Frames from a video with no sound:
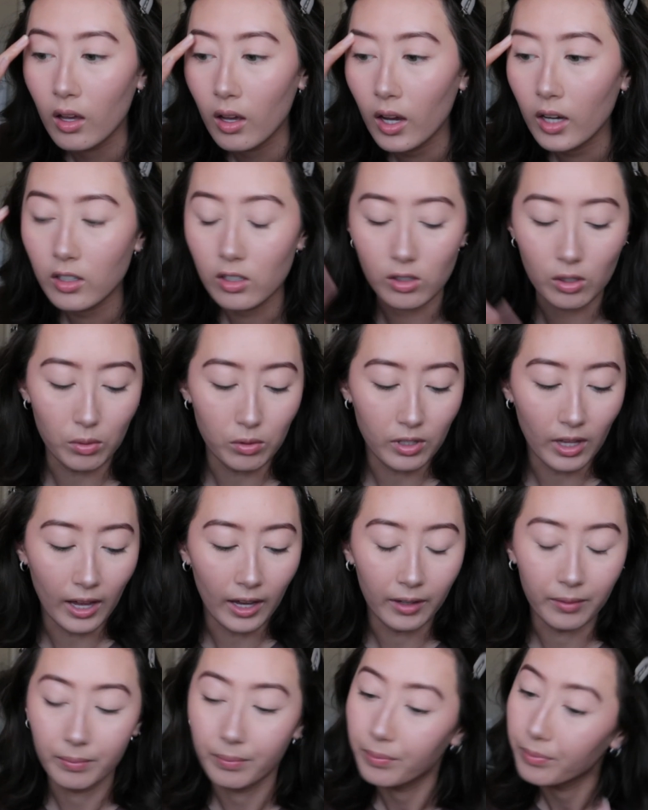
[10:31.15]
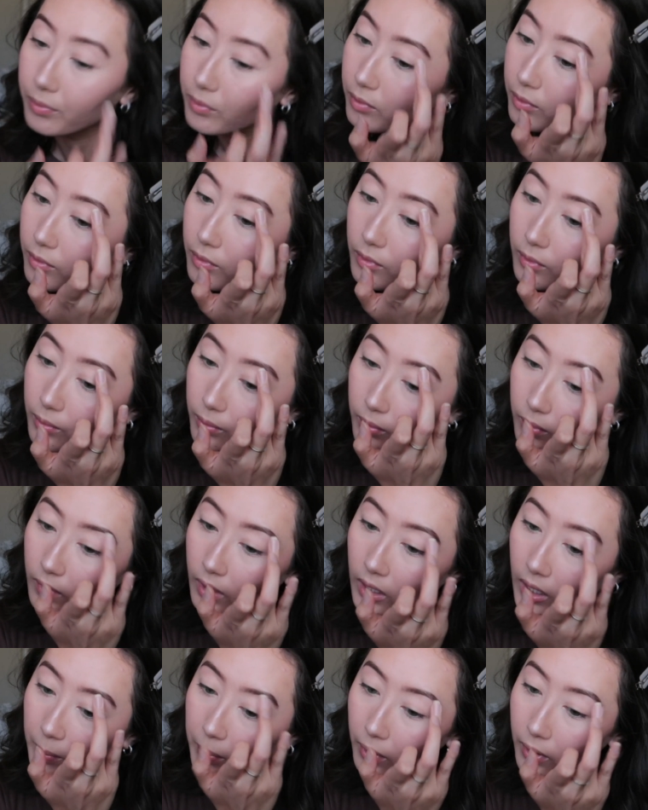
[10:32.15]
I just use that.
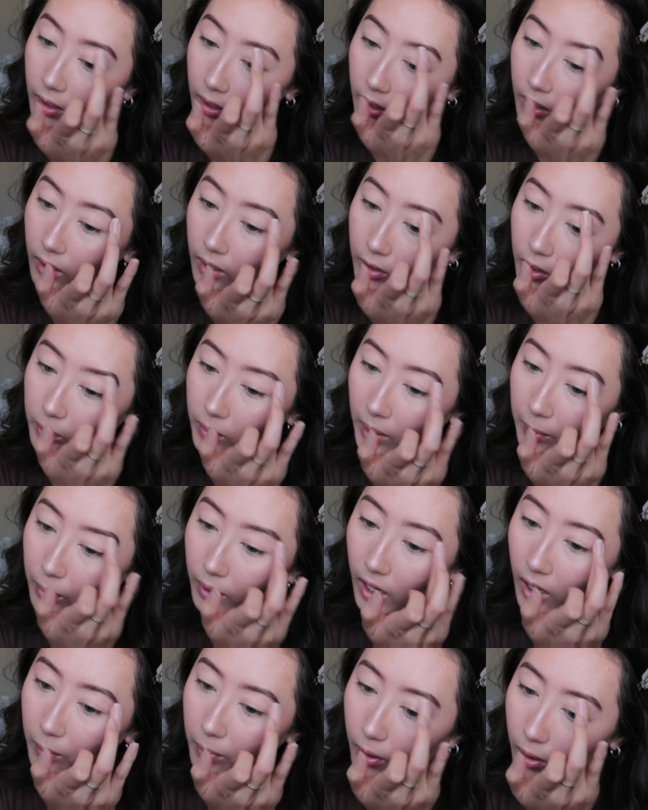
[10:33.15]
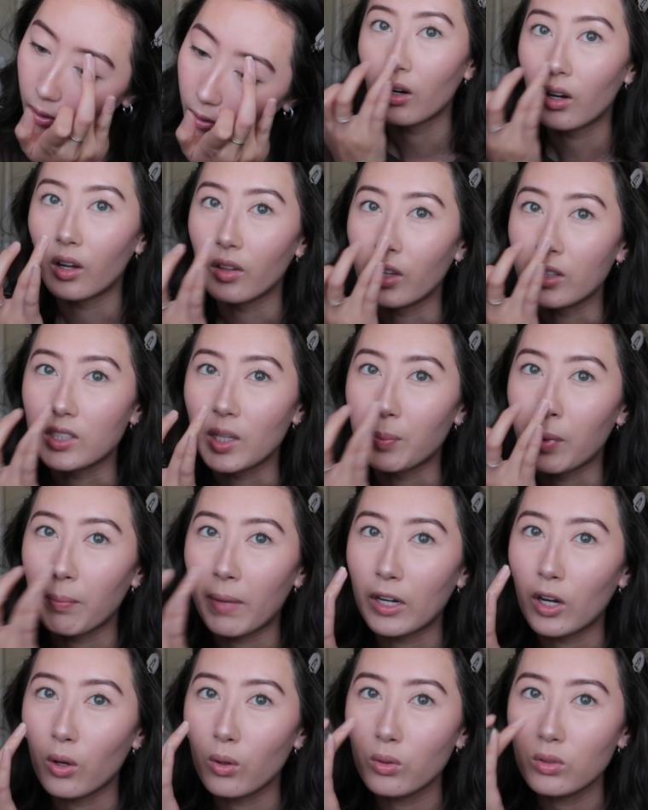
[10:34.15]
And I put it under my brow bone on the tip of my
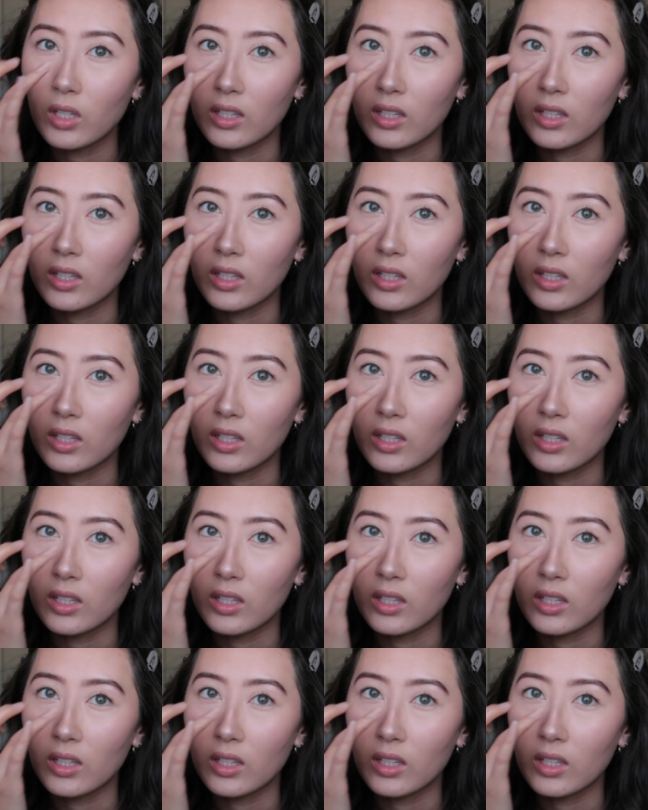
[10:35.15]
nose,